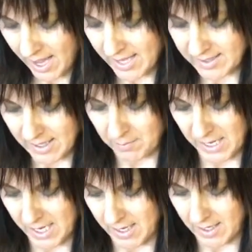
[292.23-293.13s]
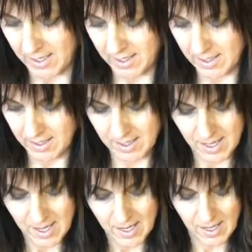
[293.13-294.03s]
That has nutmeg in it.
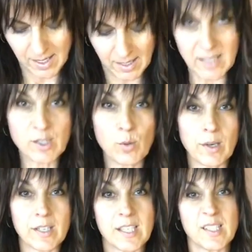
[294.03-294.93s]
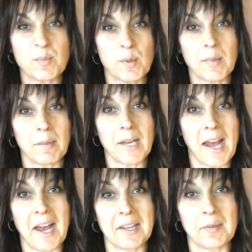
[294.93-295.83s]
And that's 1/4 teaspoon, but I'm gonna
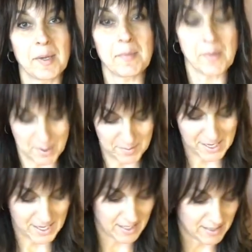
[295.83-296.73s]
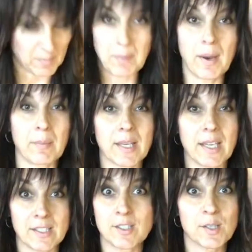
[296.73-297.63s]
add a little bit more because my
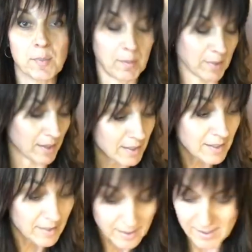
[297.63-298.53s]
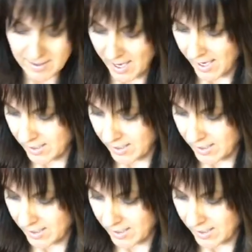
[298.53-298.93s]
pumpkin is just pumpkin and it needs that